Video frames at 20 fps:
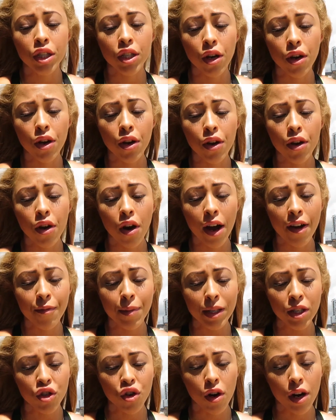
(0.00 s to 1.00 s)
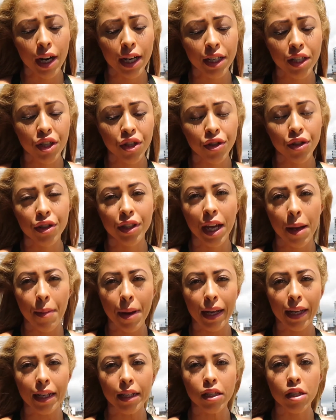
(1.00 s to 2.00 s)
So I've been trying to
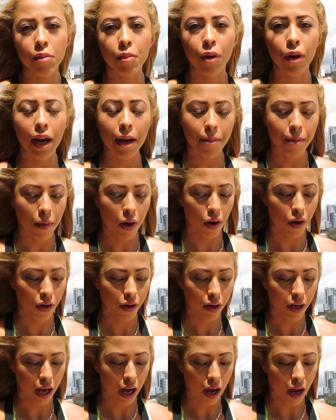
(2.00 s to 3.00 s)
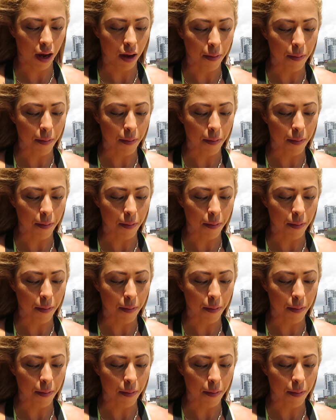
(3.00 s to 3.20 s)
get back into prep mode.